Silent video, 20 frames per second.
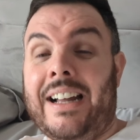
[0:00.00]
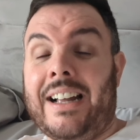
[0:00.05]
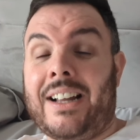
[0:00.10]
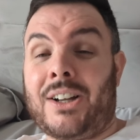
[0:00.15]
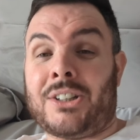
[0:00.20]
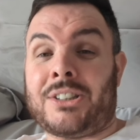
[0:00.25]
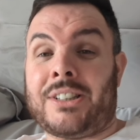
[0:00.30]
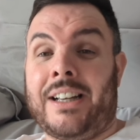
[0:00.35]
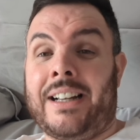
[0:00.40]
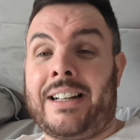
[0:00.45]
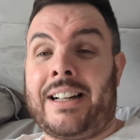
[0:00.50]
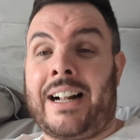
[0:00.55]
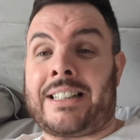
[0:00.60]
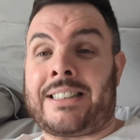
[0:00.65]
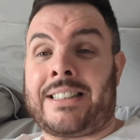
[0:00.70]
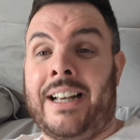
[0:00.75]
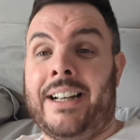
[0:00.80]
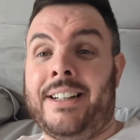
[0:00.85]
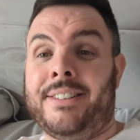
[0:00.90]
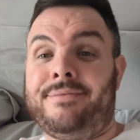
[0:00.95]
Because uh,
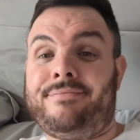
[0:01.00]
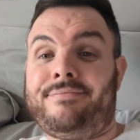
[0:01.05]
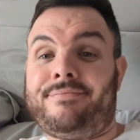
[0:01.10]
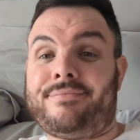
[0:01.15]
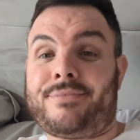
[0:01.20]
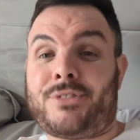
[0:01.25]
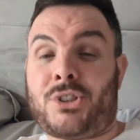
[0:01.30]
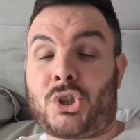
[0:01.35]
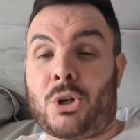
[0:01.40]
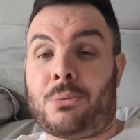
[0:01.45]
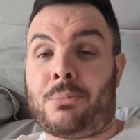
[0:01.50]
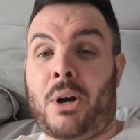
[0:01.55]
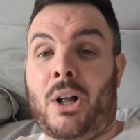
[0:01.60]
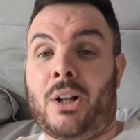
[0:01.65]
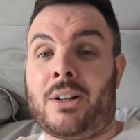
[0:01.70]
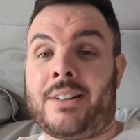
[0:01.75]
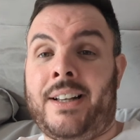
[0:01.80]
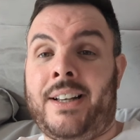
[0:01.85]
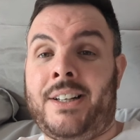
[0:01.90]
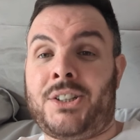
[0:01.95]
that's it. Summer
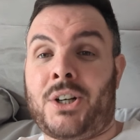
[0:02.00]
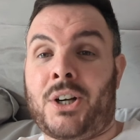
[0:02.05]
holidays,